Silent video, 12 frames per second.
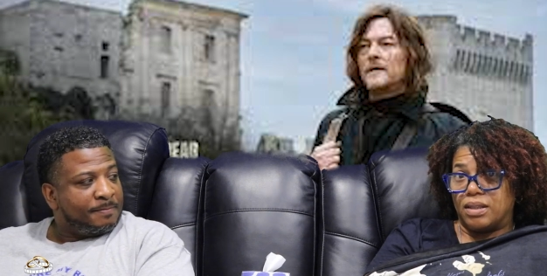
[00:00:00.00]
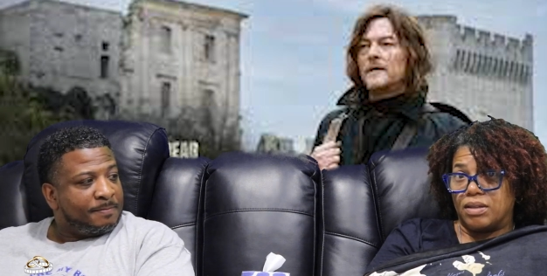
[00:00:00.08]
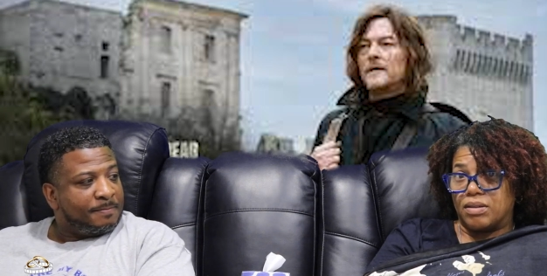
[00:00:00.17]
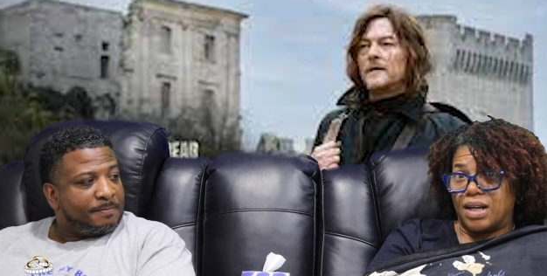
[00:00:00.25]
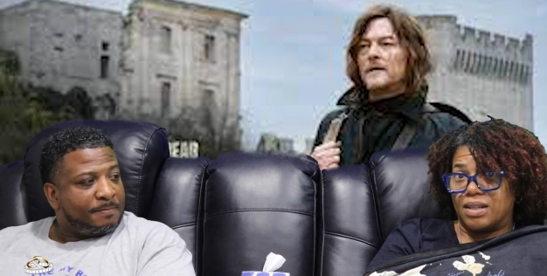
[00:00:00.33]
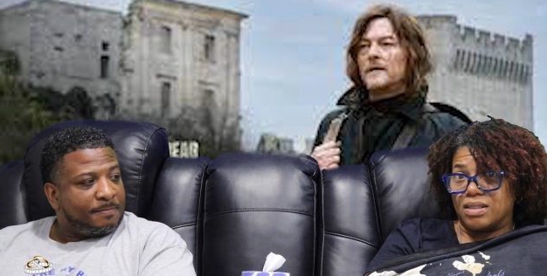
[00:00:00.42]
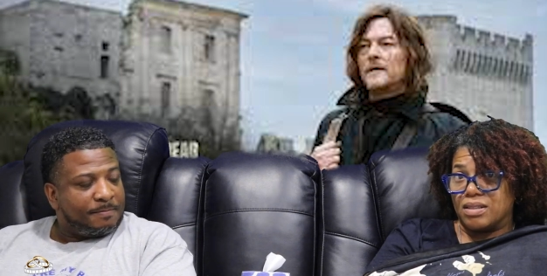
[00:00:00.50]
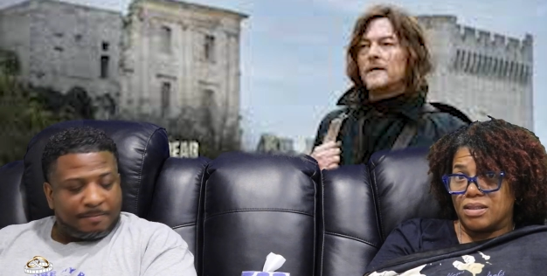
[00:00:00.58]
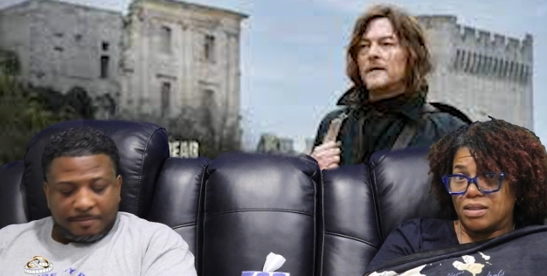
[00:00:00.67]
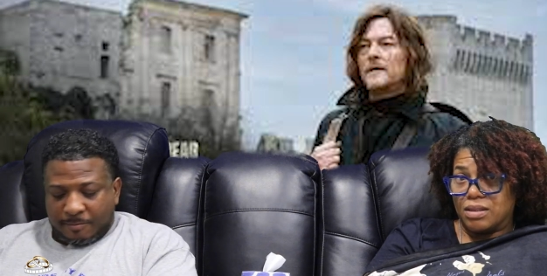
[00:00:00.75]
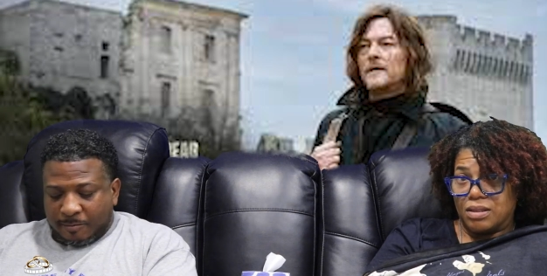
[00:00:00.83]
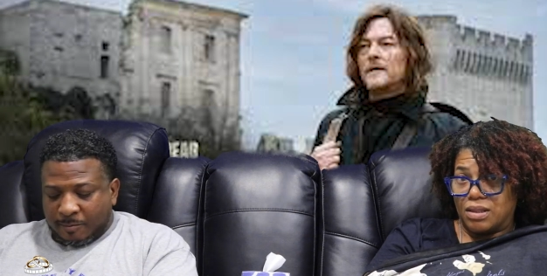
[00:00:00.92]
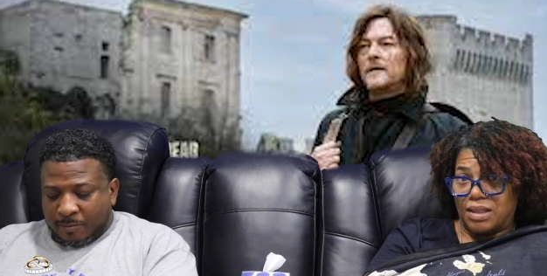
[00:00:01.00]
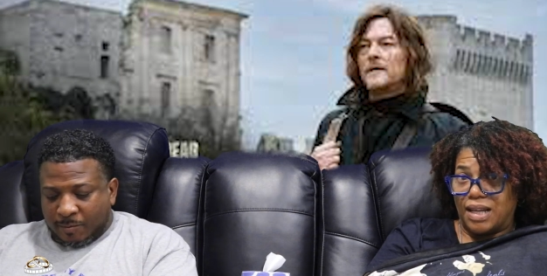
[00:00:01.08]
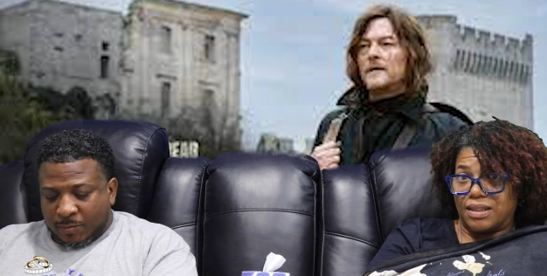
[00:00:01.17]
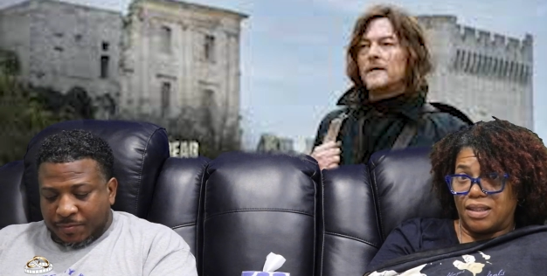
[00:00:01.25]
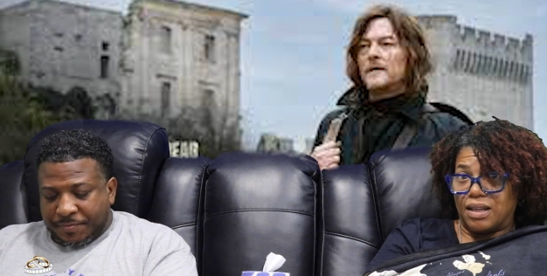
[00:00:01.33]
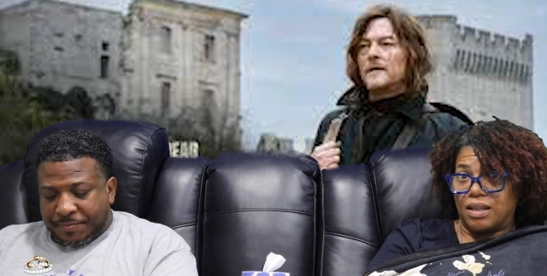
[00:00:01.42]
Speaker 1: They're not just mm
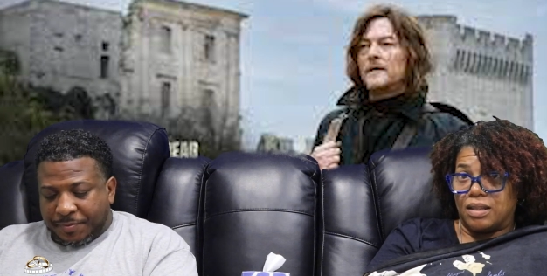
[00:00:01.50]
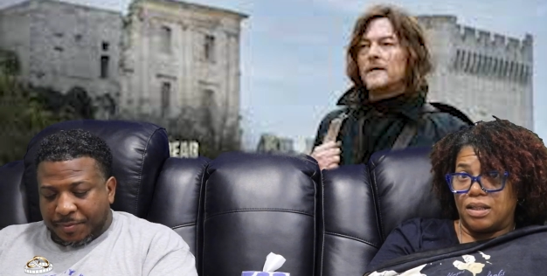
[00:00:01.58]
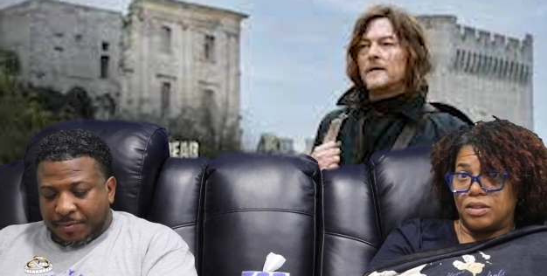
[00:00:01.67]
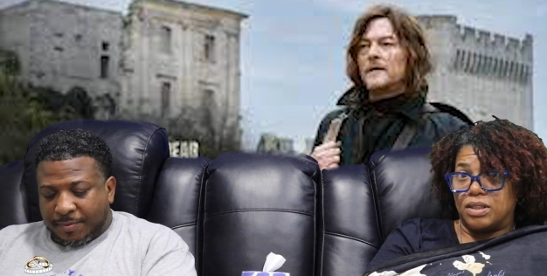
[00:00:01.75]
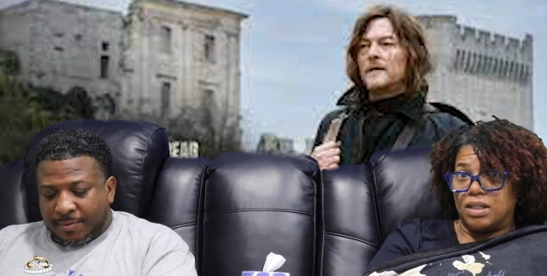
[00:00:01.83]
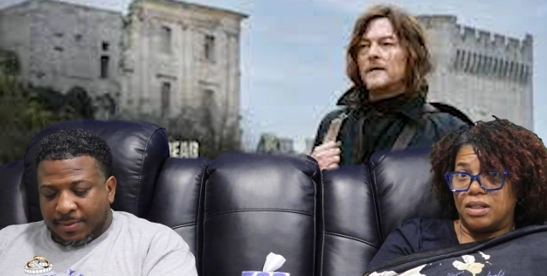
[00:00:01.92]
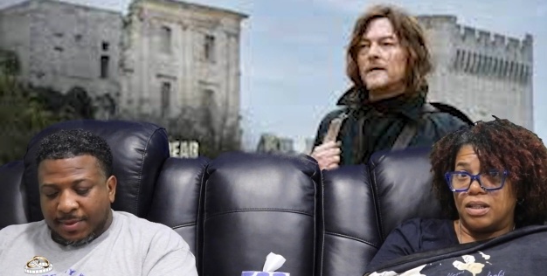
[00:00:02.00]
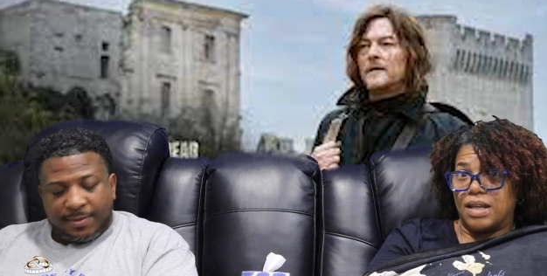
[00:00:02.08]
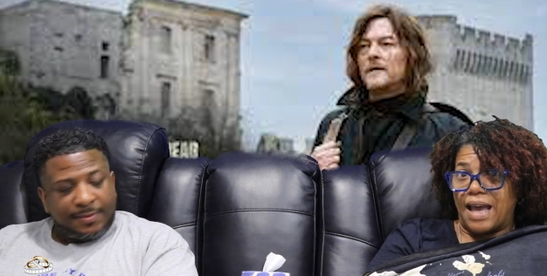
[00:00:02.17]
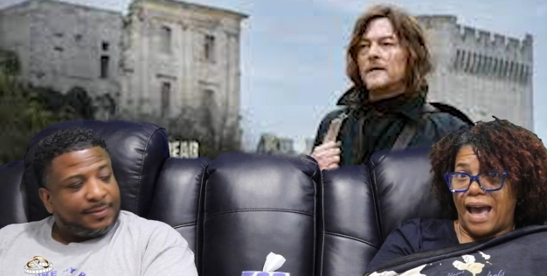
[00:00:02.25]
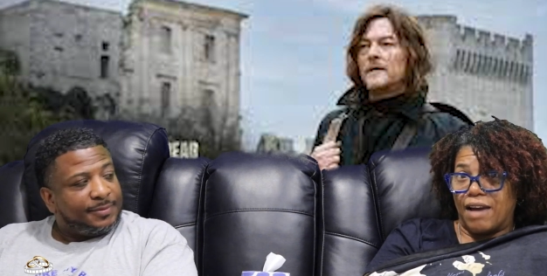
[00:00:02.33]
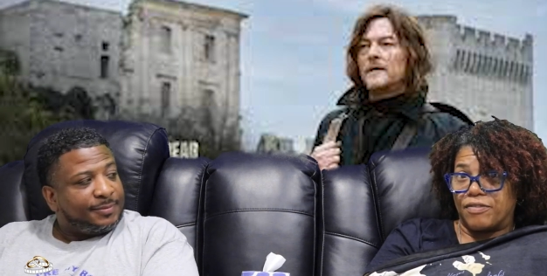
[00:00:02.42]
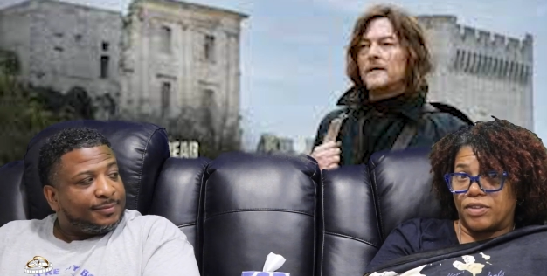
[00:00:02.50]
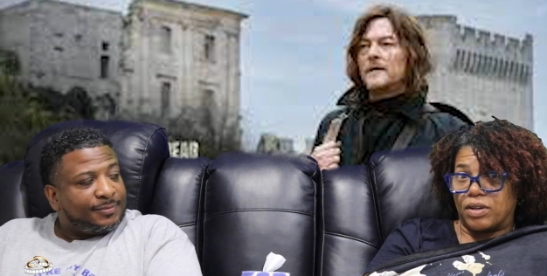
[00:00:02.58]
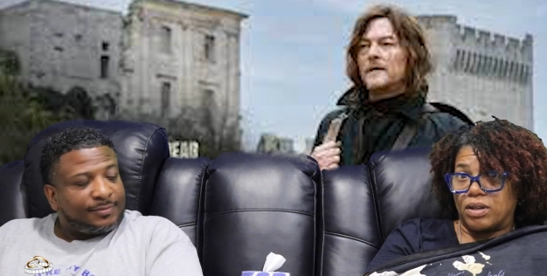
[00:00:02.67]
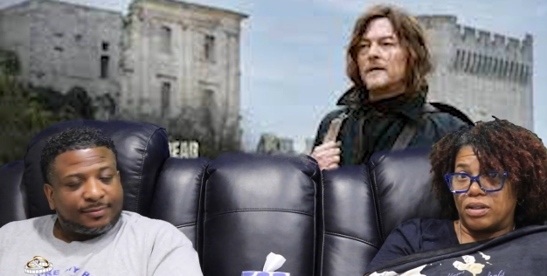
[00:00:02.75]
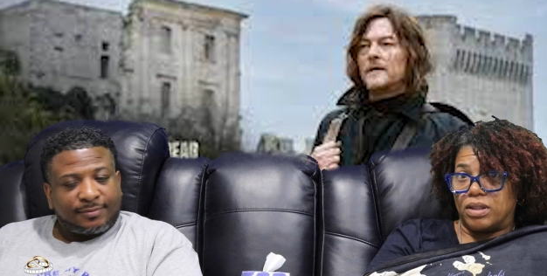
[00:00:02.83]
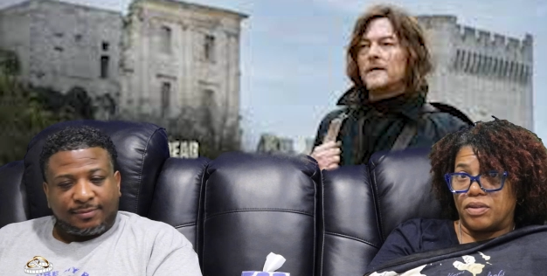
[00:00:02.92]
like that. They're done
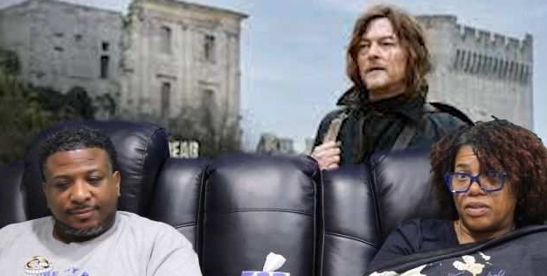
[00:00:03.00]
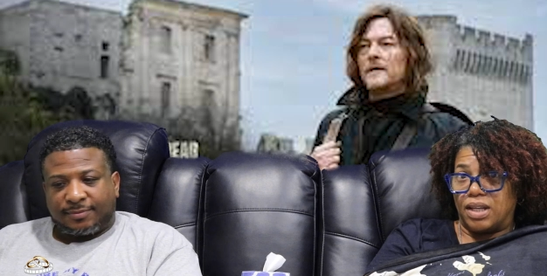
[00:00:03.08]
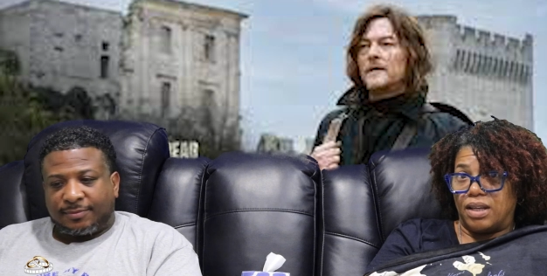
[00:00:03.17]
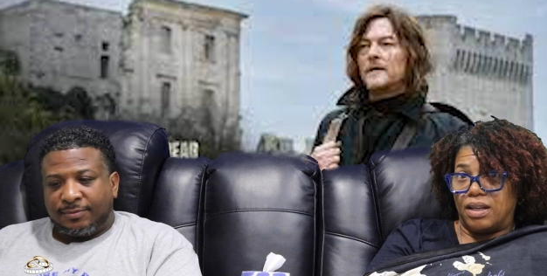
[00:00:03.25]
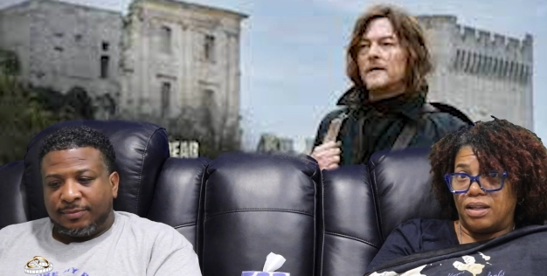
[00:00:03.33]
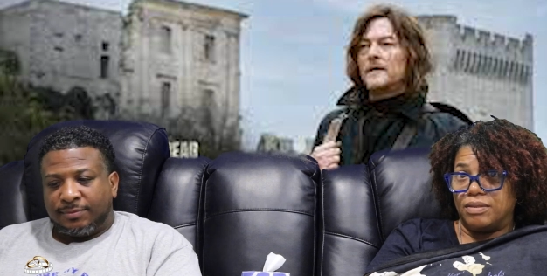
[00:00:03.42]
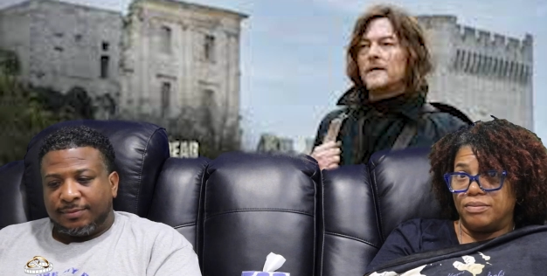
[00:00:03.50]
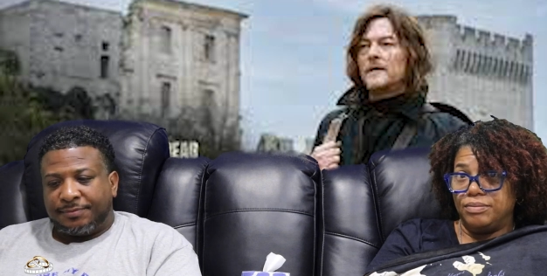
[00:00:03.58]
after they're dead.